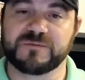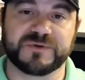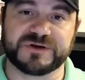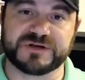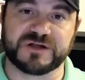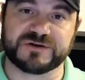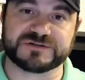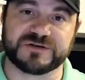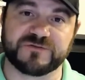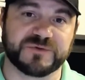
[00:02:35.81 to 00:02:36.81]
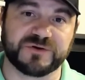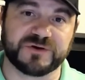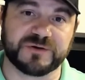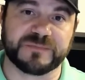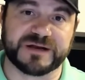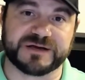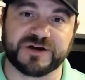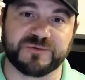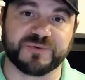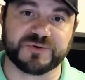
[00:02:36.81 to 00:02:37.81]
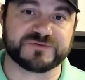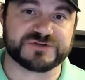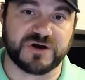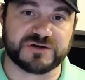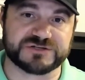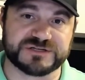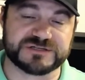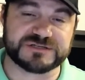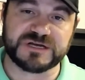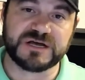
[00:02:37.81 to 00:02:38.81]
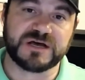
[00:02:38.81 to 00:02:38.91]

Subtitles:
$1 million of Medicare approved charges,